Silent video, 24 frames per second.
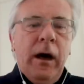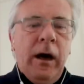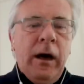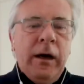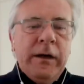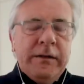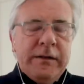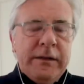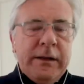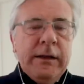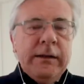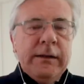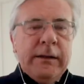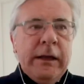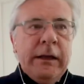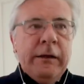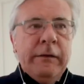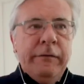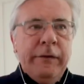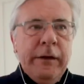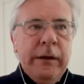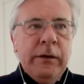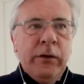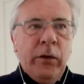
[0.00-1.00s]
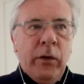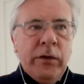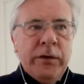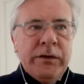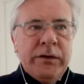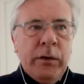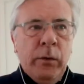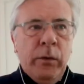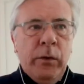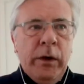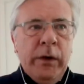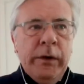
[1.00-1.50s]
I still think Fildor
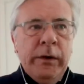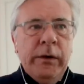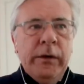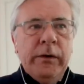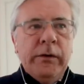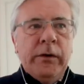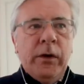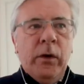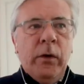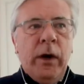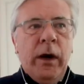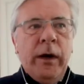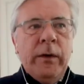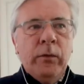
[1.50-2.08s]
is the one, though